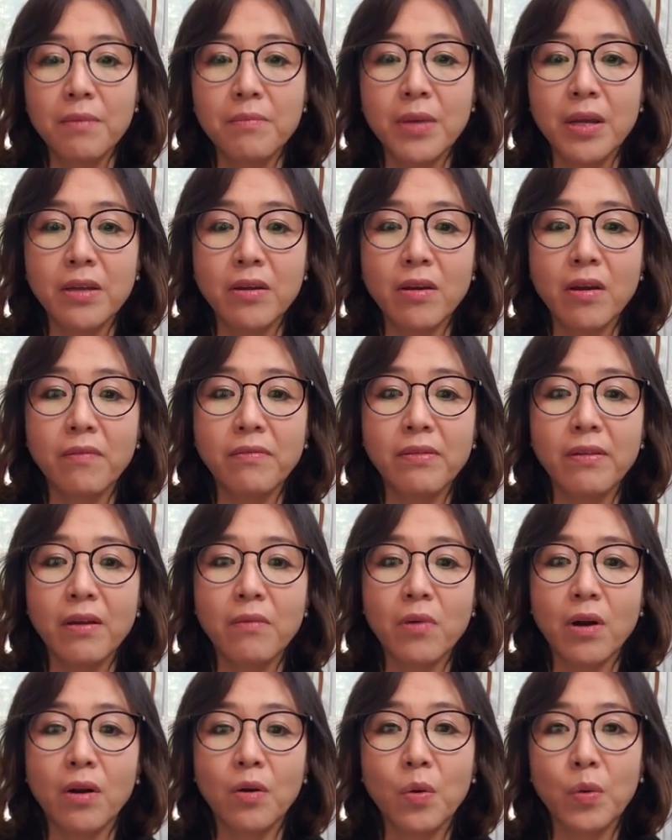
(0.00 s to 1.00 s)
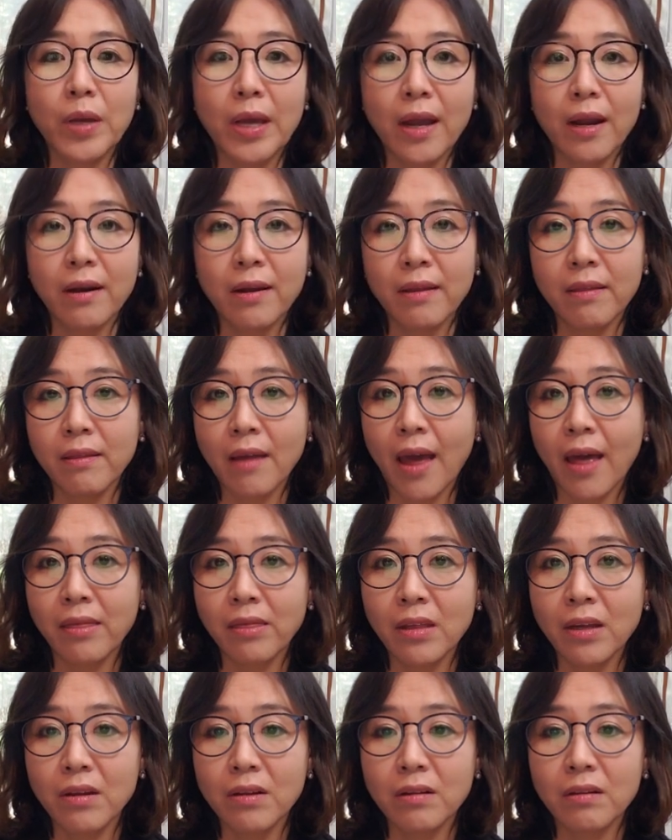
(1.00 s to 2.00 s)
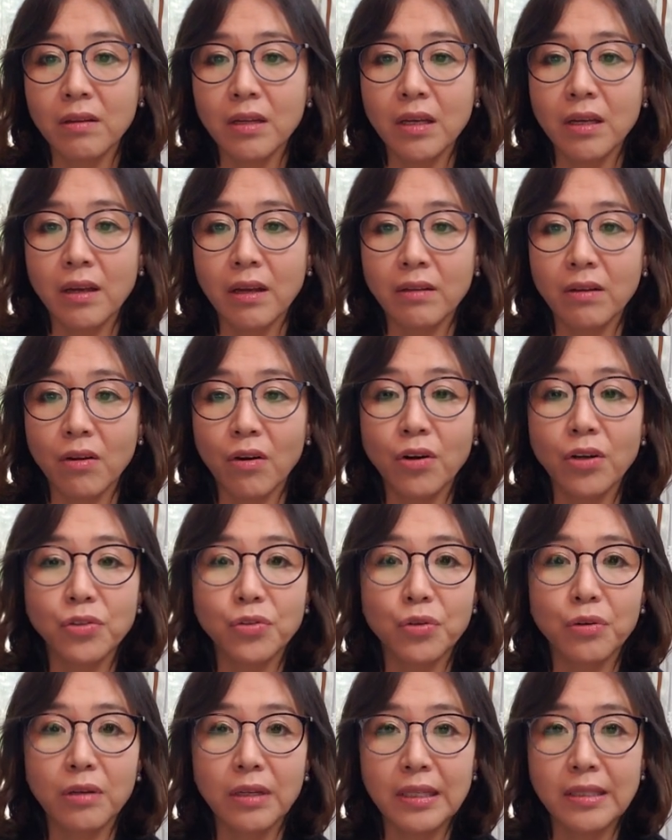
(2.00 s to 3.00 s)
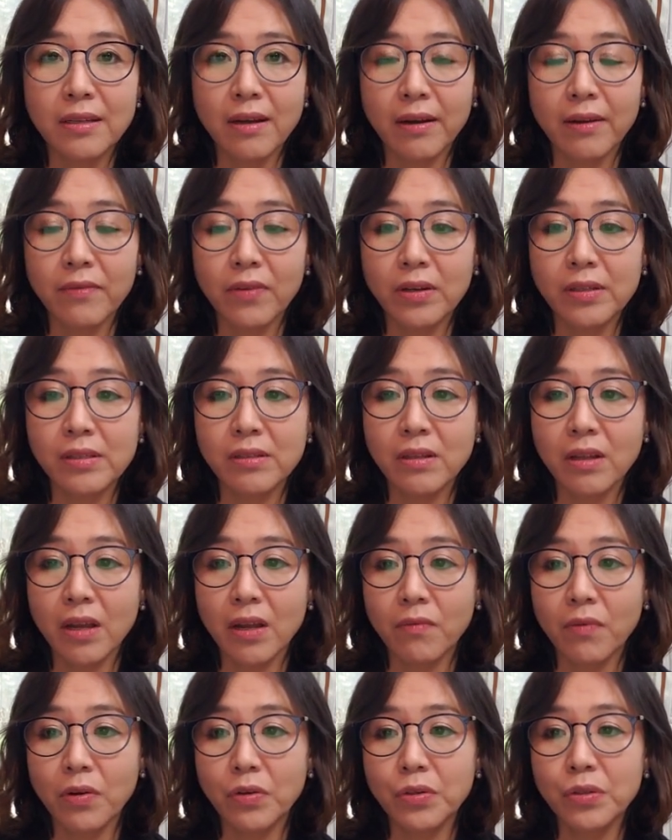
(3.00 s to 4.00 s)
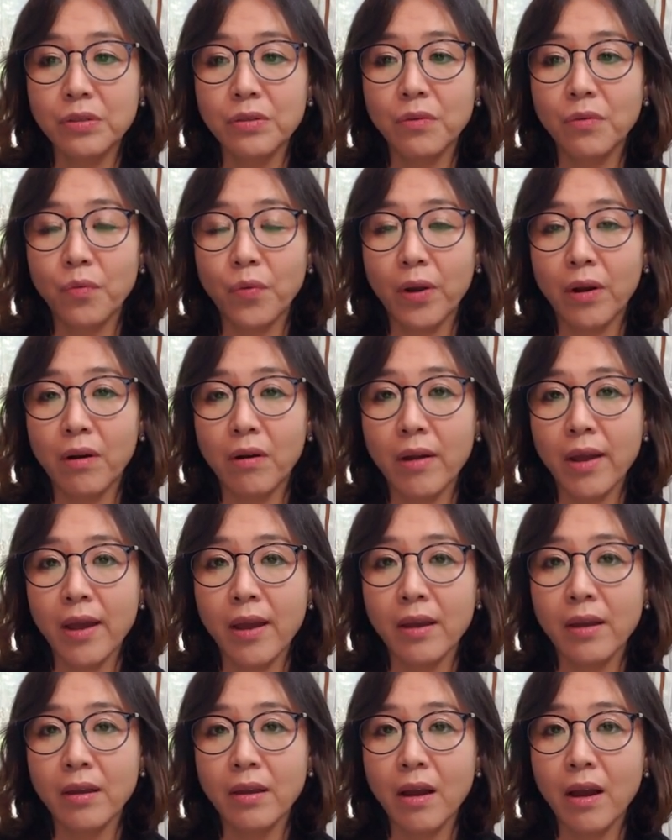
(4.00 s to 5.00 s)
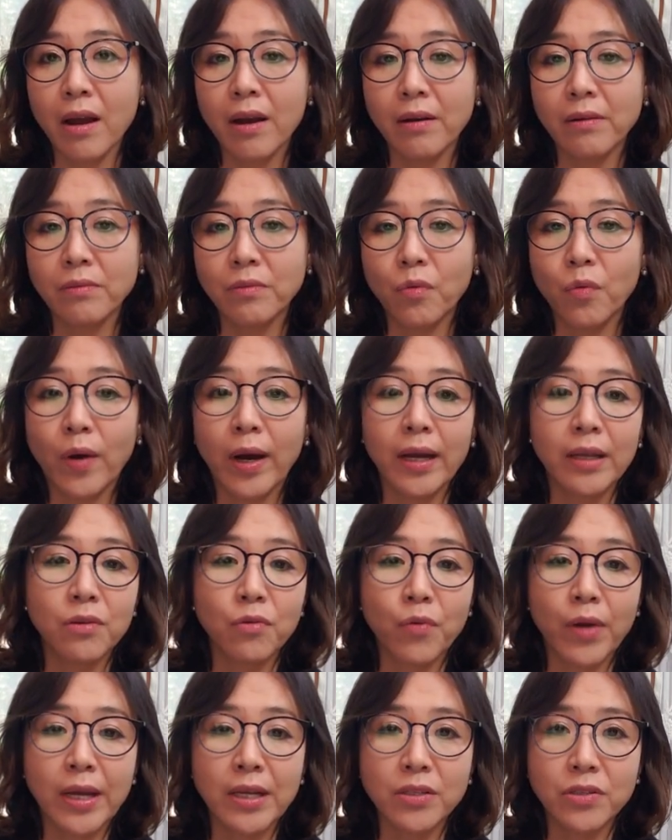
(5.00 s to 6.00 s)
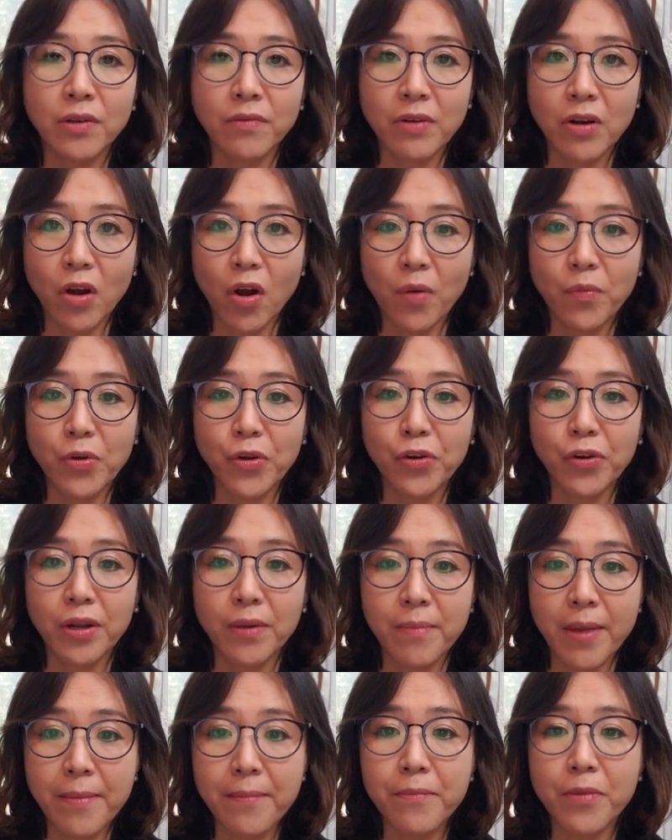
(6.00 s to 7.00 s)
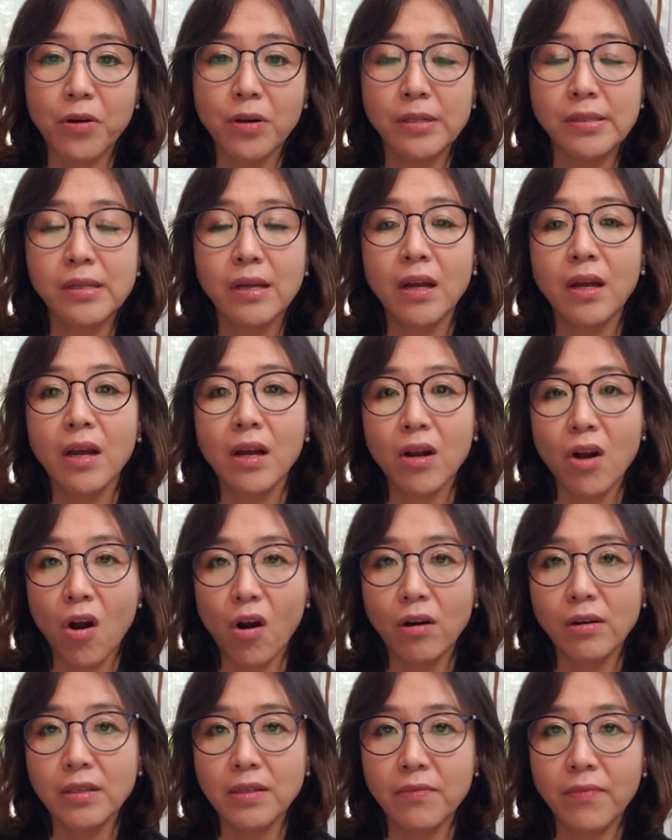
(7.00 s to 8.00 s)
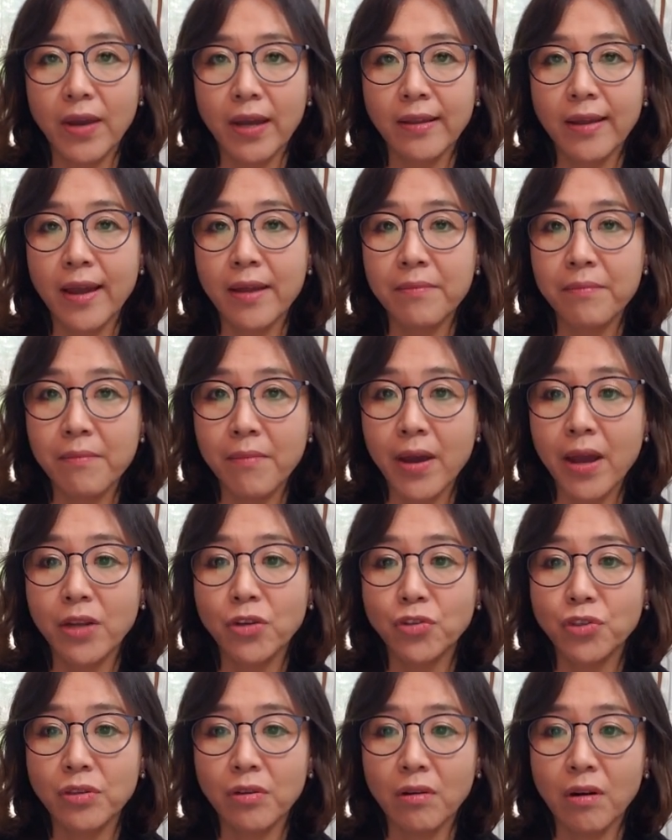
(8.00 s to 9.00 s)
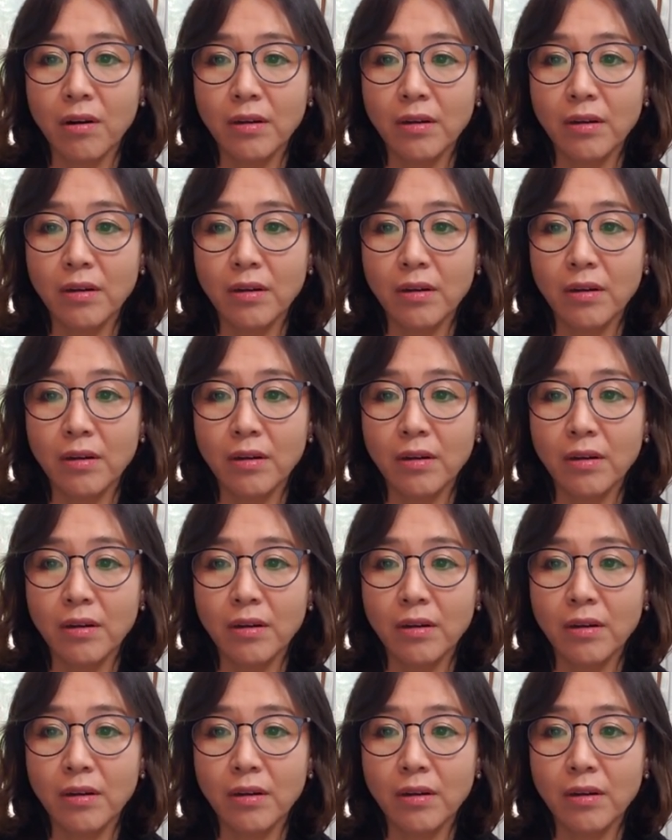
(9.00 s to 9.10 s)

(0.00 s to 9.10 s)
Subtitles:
Many of them are located in ethically and culturally diverse neighborhoods where a wide range of community members cultivate and manage the